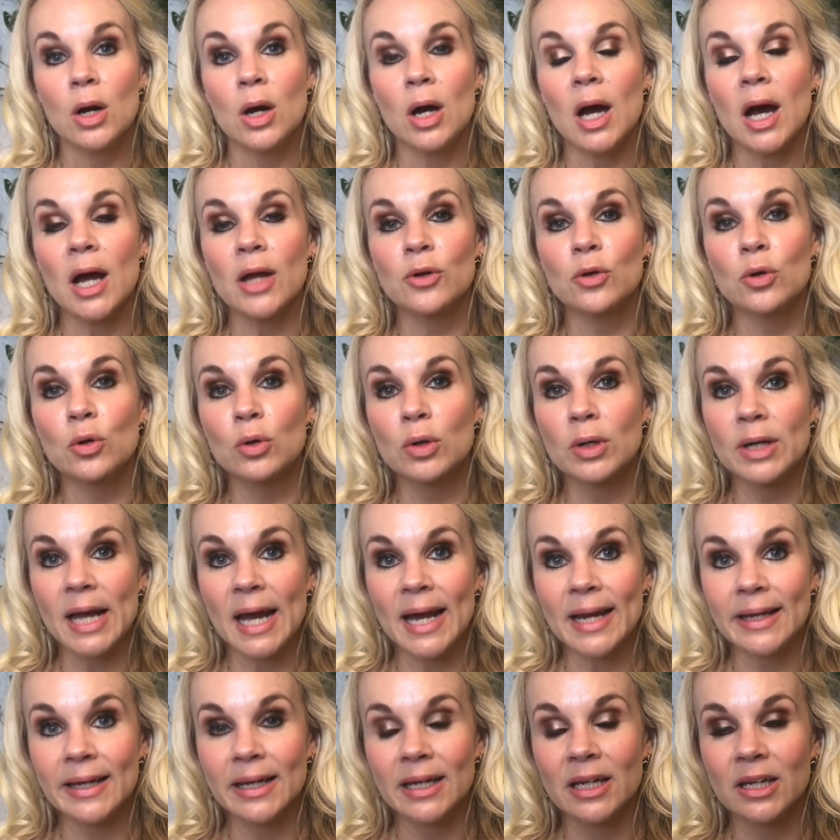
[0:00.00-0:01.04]
An
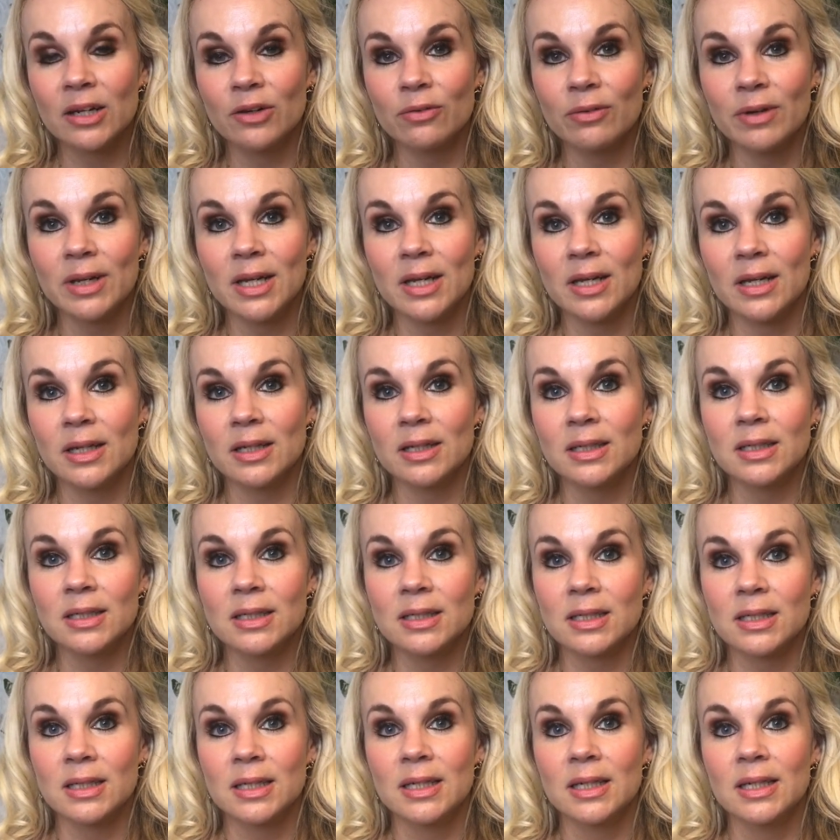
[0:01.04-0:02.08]
organic ingredient
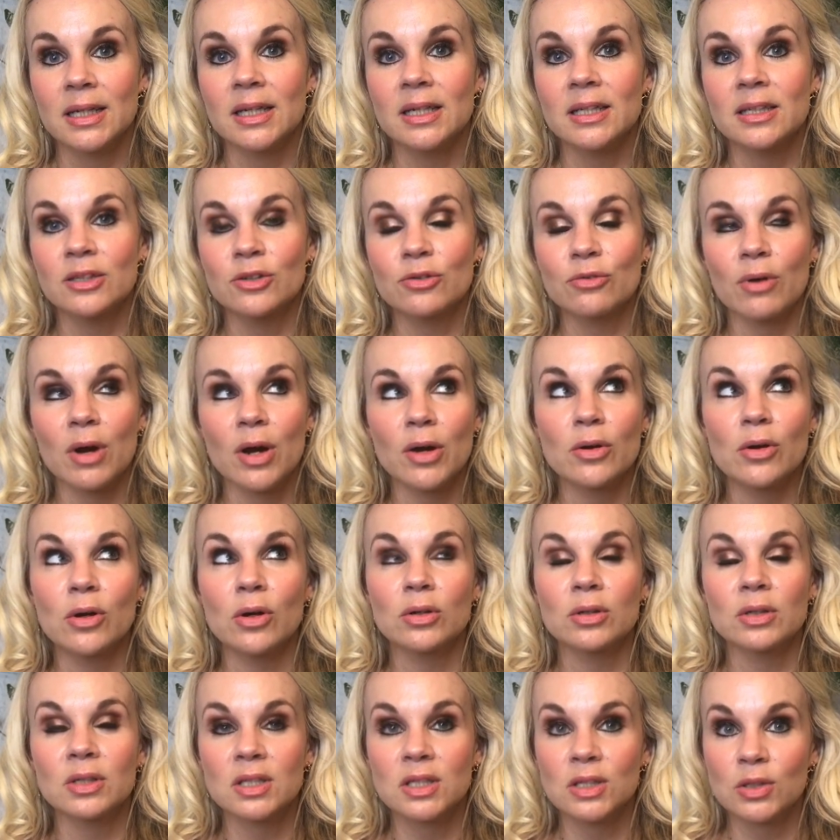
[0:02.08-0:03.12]
is grown
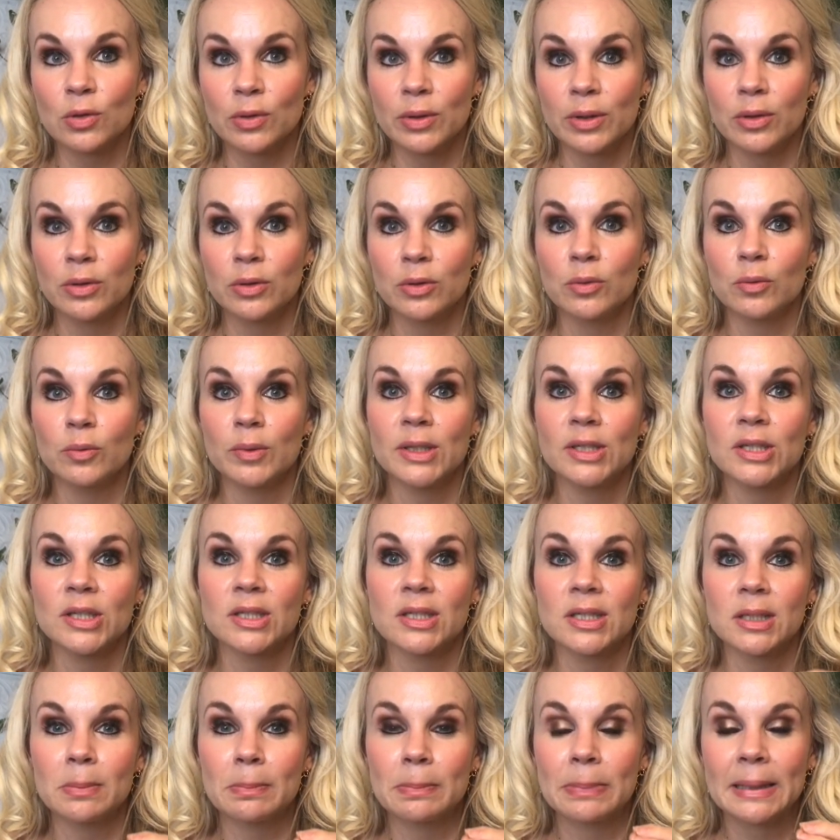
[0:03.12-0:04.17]
on soil which is
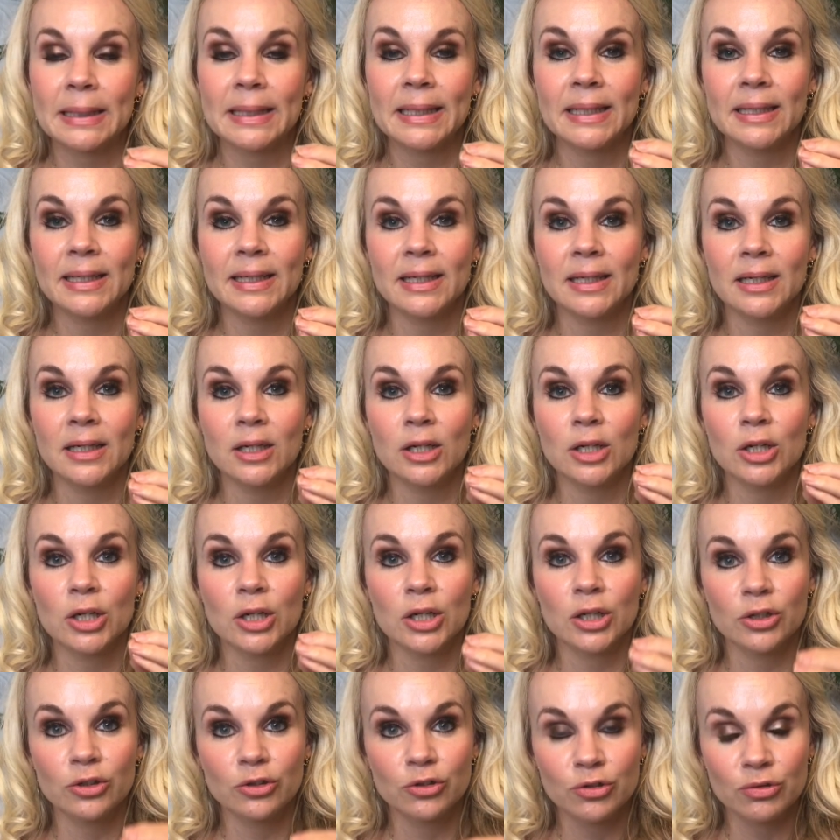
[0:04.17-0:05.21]
completely
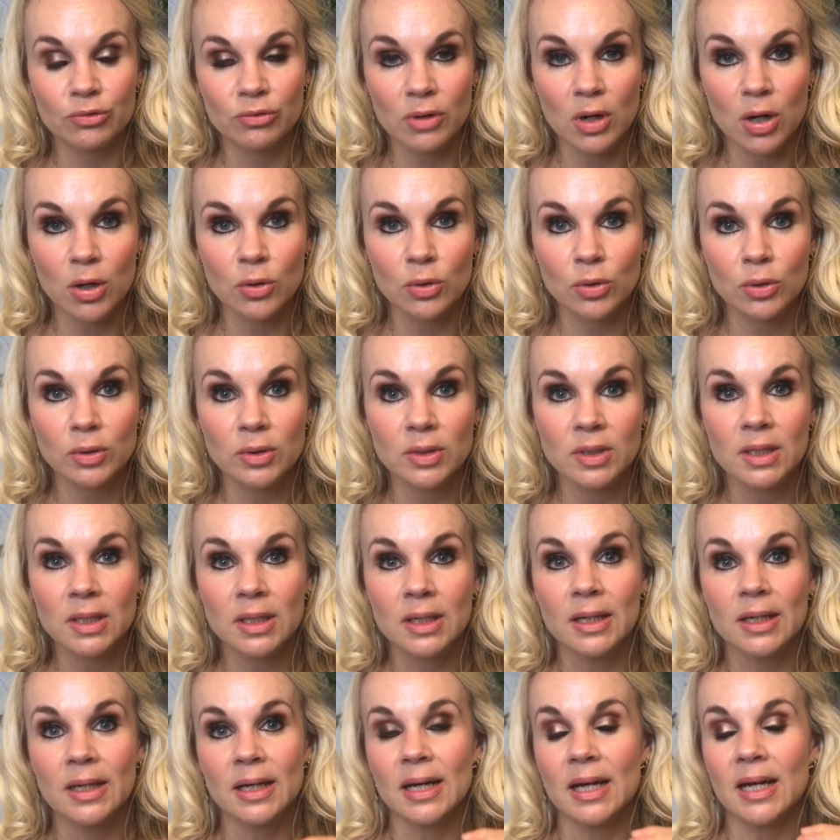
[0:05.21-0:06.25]
controlled
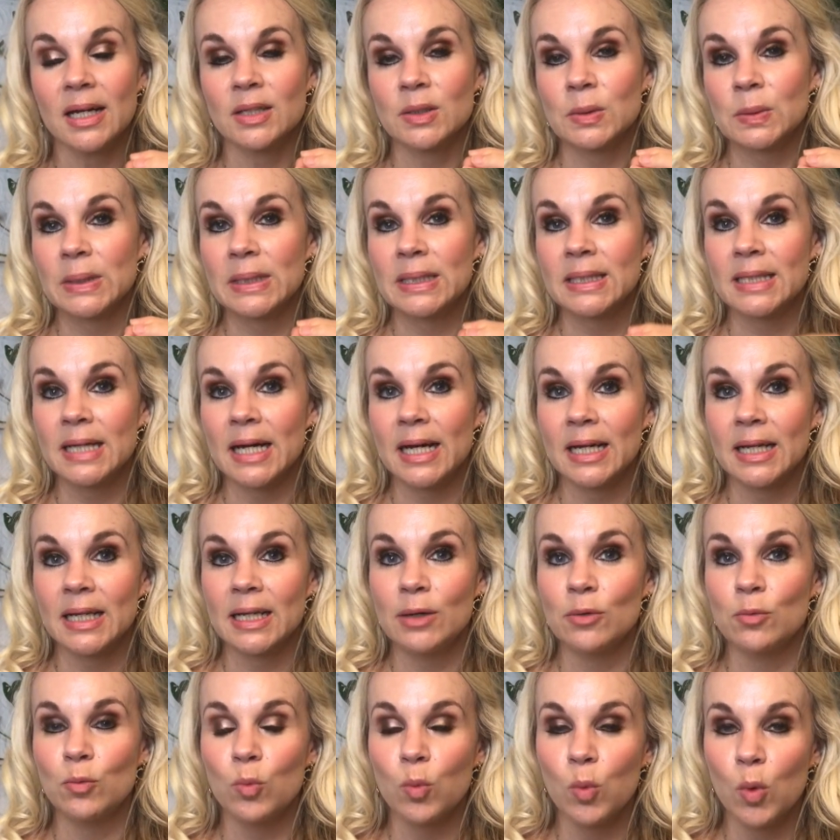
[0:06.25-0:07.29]
as to exactly
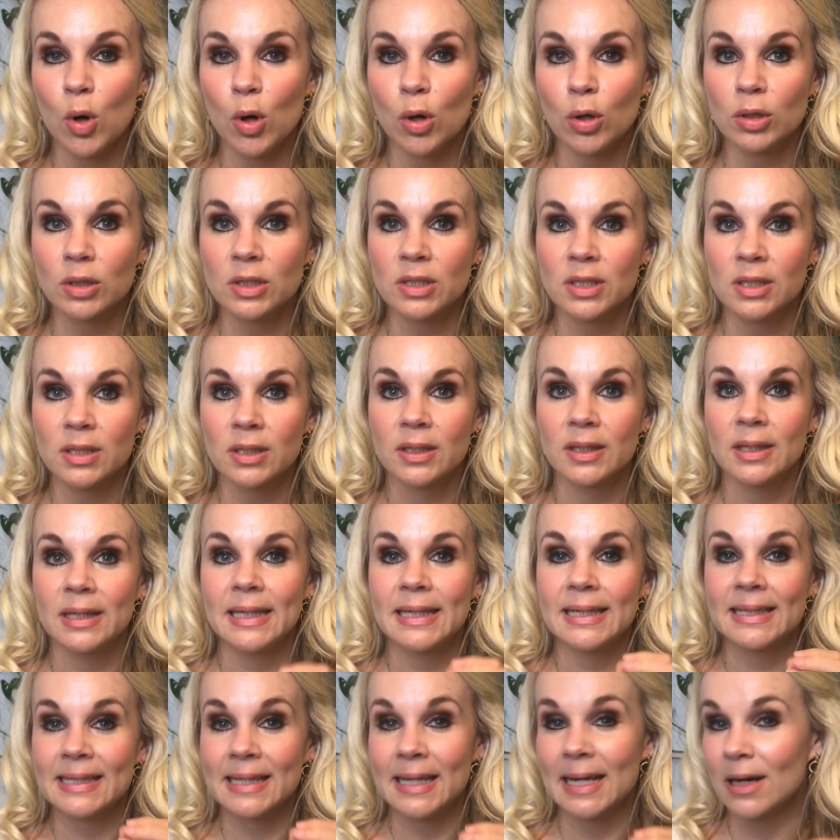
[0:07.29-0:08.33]
what
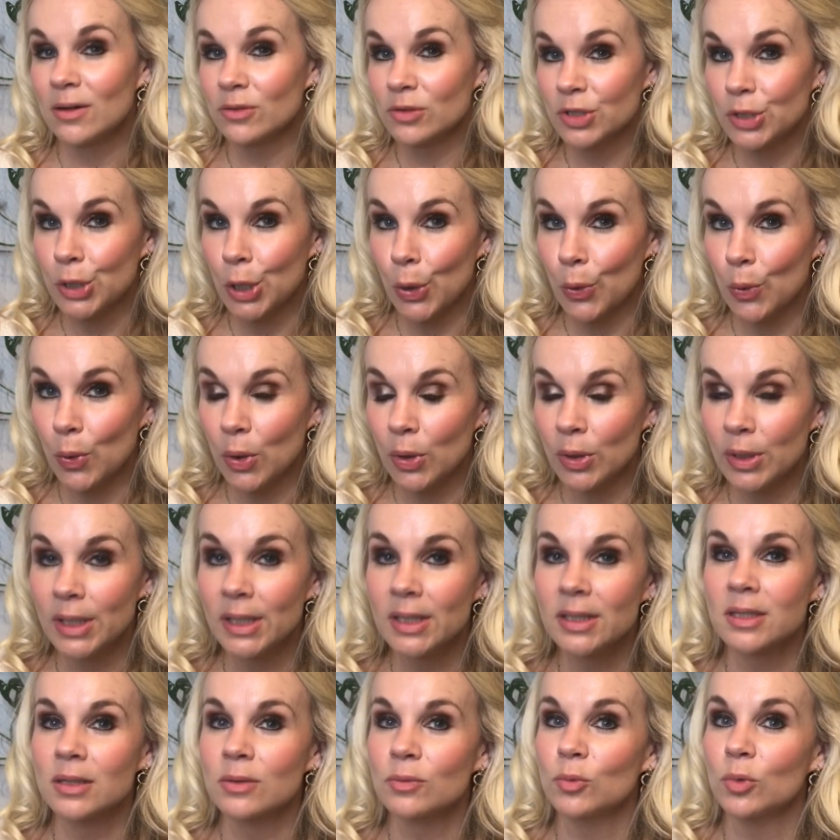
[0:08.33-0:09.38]
is allowed to go on
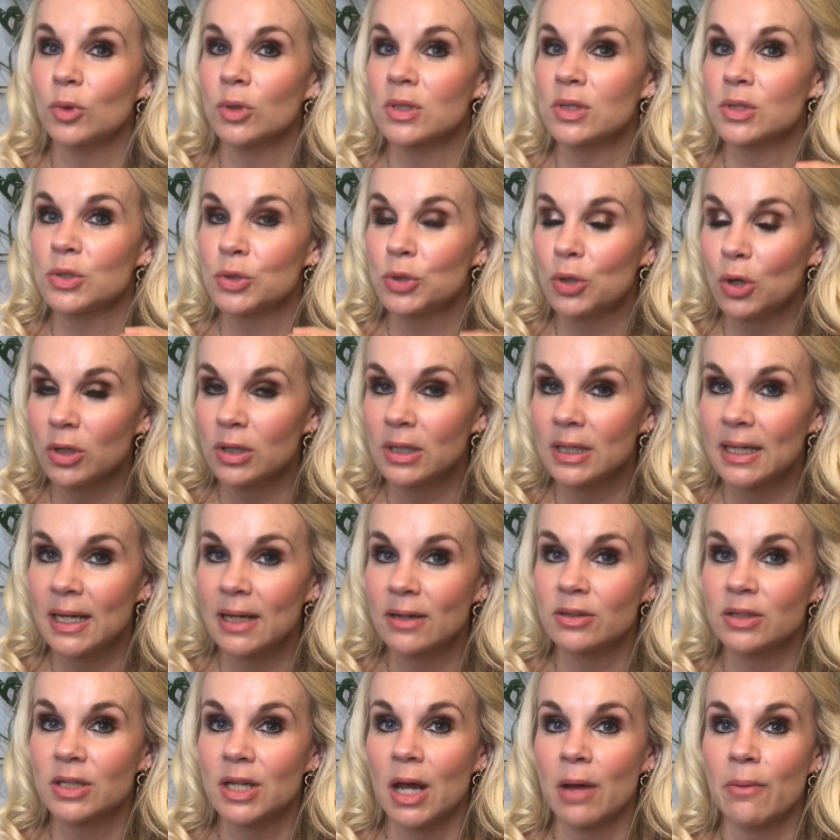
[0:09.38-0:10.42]
it, what's not allowed
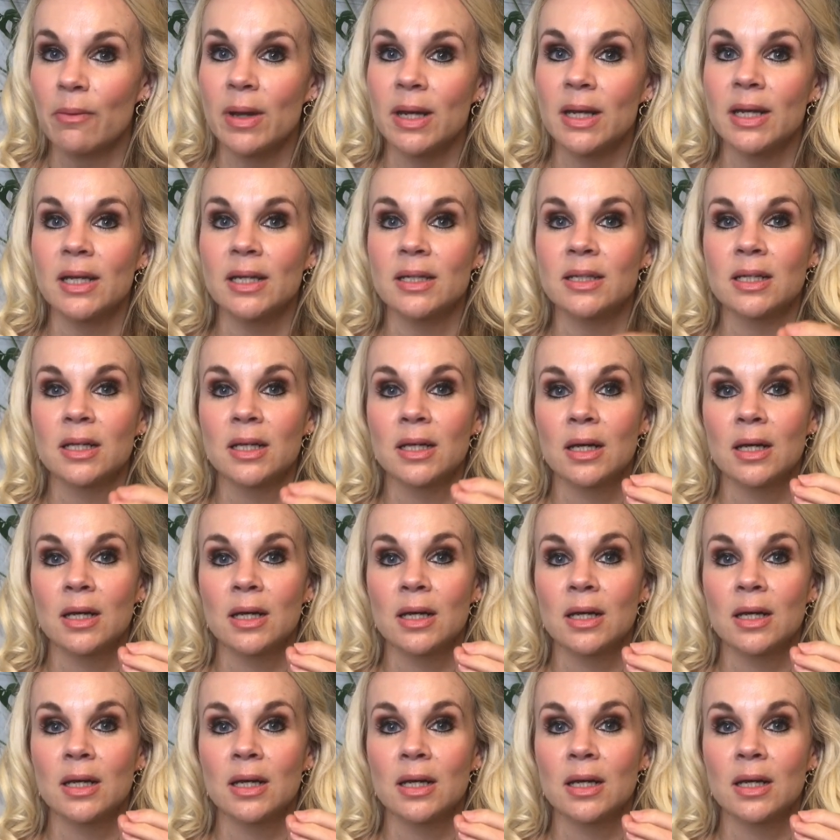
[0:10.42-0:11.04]
to go in it,